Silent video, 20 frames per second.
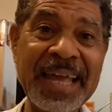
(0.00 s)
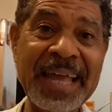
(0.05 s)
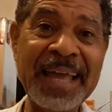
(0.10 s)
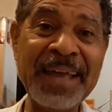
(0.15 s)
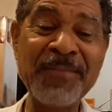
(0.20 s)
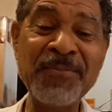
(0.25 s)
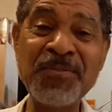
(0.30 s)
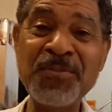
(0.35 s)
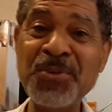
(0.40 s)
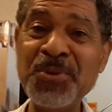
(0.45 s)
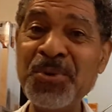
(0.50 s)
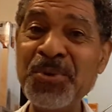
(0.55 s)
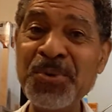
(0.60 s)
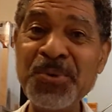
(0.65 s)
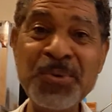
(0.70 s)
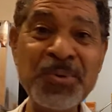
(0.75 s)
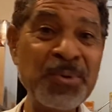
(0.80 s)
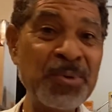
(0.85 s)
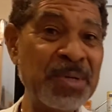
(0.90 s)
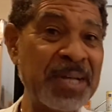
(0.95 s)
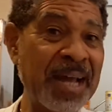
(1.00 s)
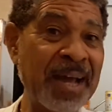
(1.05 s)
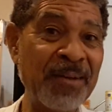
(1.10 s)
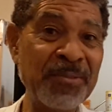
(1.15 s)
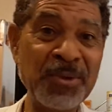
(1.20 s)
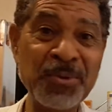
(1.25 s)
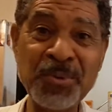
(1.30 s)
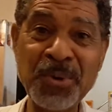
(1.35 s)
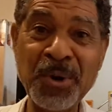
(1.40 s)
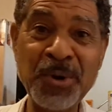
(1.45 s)
if you
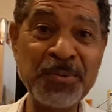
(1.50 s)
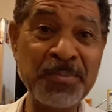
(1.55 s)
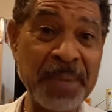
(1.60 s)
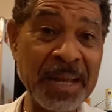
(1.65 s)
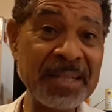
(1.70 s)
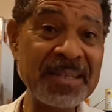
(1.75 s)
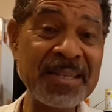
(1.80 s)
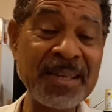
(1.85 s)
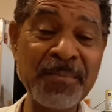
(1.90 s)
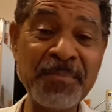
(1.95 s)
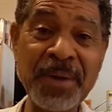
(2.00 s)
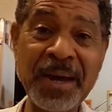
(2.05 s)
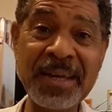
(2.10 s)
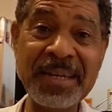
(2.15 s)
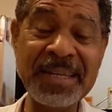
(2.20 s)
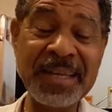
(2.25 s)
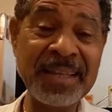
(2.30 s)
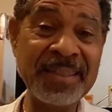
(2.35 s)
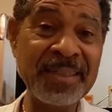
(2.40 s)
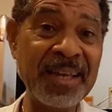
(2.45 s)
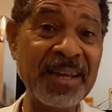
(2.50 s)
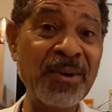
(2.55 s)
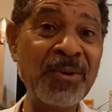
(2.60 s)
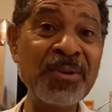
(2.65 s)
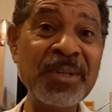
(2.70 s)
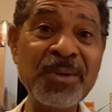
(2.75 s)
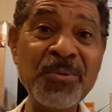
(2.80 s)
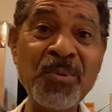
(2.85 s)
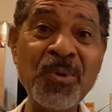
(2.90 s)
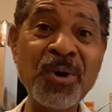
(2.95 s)
down the road met somebody and they
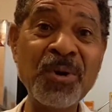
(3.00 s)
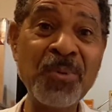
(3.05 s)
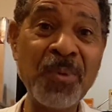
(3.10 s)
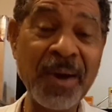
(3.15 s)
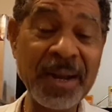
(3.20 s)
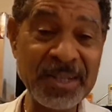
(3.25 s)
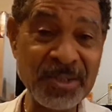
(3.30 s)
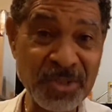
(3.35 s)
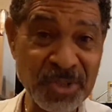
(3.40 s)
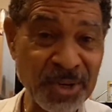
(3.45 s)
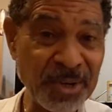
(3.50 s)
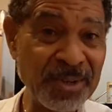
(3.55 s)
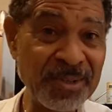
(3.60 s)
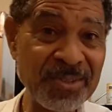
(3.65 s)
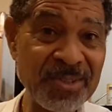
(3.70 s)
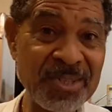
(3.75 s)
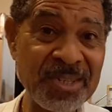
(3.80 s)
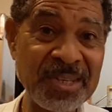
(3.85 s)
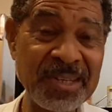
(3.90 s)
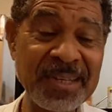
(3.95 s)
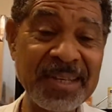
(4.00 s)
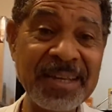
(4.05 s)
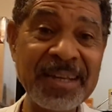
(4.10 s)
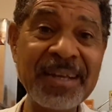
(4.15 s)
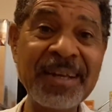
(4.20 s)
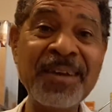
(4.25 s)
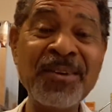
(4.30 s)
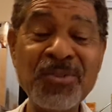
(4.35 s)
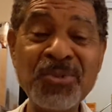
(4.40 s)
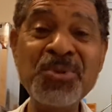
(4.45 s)
only wore white shirts,
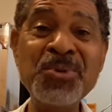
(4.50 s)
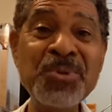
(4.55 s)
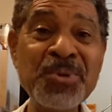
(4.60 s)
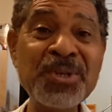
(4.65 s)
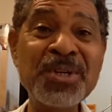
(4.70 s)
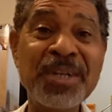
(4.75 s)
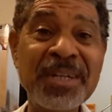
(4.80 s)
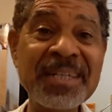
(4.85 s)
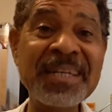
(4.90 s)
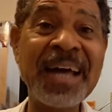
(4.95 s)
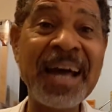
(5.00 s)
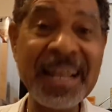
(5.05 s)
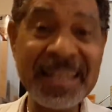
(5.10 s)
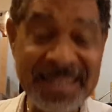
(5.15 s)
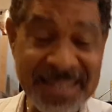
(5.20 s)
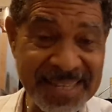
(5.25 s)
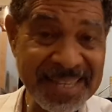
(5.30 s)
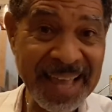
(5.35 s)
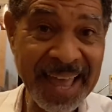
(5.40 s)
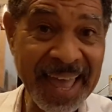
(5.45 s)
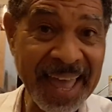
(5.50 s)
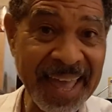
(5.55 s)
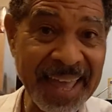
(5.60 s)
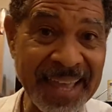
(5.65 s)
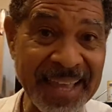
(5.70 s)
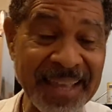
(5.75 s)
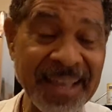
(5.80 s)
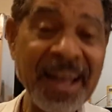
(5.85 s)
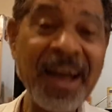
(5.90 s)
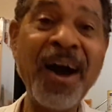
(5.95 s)
you could not
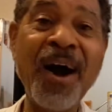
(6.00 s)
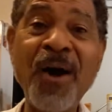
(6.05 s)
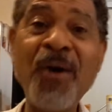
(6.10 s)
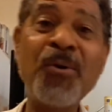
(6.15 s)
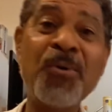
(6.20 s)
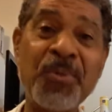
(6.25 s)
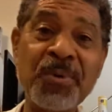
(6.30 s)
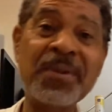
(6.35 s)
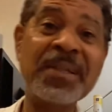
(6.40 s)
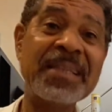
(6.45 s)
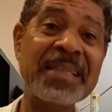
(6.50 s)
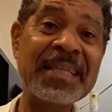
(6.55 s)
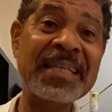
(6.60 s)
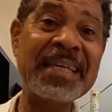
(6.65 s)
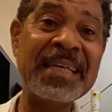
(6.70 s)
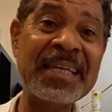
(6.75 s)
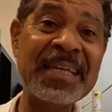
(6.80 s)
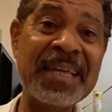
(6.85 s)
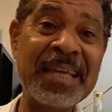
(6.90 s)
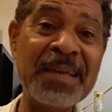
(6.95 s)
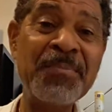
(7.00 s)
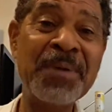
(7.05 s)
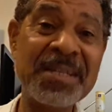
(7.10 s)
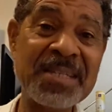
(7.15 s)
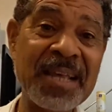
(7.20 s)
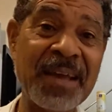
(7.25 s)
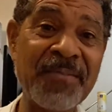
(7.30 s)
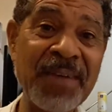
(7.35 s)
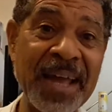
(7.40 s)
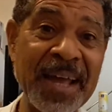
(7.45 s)
say, oh, he
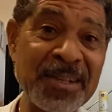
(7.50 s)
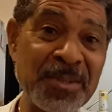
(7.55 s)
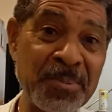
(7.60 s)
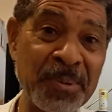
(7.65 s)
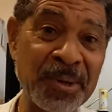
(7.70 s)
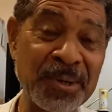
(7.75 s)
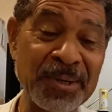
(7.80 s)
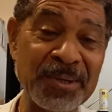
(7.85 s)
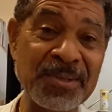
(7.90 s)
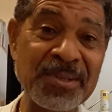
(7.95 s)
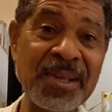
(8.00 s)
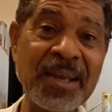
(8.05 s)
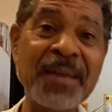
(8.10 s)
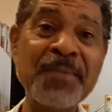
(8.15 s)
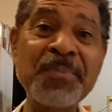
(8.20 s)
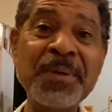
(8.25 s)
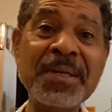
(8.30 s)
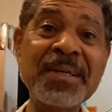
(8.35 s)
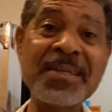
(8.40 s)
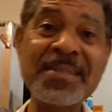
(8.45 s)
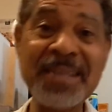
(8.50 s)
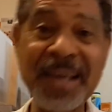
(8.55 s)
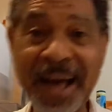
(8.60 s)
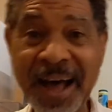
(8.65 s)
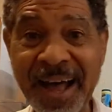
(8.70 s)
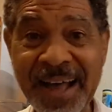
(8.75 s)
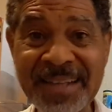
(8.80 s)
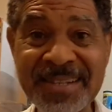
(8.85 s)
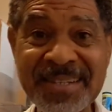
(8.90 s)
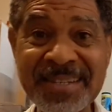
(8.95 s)
must have Asperger's because
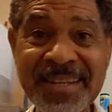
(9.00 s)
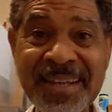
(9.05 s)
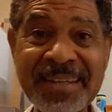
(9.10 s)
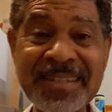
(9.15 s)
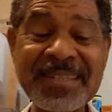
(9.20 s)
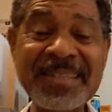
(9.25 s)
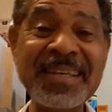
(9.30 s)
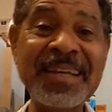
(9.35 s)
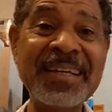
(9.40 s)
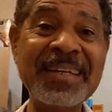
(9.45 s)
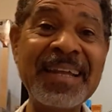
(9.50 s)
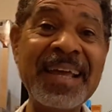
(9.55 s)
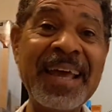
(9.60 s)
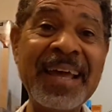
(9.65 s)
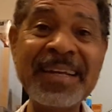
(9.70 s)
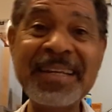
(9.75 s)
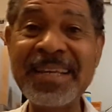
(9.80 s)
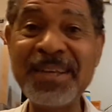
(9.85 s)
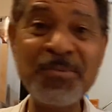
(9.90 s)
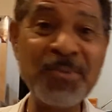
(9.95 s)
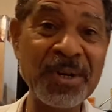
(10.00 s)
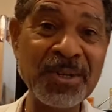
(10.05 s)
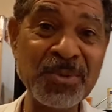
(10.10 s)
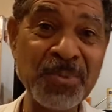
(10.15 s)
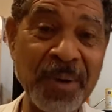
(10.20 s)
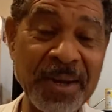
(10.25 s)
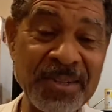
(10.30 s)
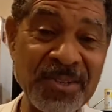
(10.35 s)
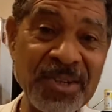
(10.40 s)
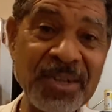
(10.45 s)
Oz does and, and he
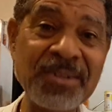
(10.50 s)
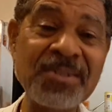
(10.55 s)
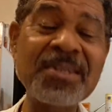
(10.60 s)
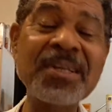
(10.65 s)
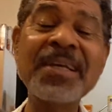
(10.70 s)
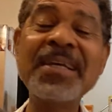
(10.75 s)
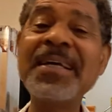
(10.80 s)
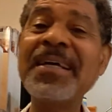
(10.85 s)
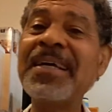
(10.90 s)
wears white shirts.